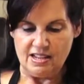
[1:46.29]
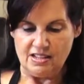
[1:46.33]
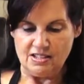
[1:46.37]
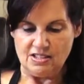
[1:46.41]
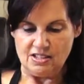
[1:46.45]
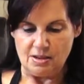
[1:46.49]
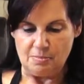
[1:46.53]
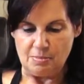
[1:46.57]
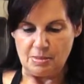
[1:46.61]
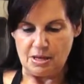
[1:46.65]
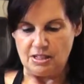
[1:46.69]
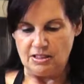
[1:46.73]

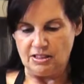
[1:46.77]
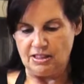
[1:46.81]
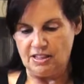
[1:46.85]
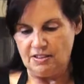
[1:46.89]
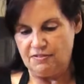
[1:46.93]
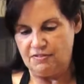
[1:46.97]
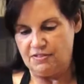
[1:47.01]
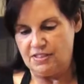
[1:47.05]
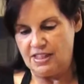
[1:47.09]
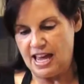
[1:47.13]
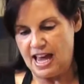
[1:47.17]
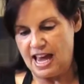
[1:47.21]
So I'm going to
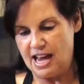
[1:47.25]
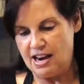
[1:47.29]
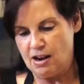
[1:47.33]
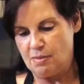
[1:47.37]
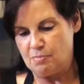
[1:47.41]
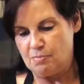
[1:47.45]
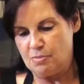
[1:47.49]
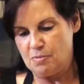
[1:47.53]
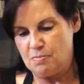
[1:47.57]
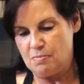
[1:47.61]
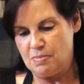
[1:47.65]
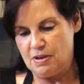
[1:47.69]
lift that
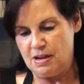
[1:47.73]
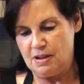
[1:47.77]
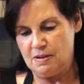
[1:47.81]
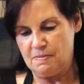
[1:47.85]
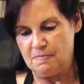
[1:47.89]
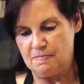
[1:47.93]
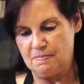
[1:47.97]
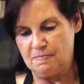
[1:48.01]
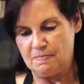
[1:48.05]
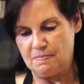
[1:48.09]
up a bit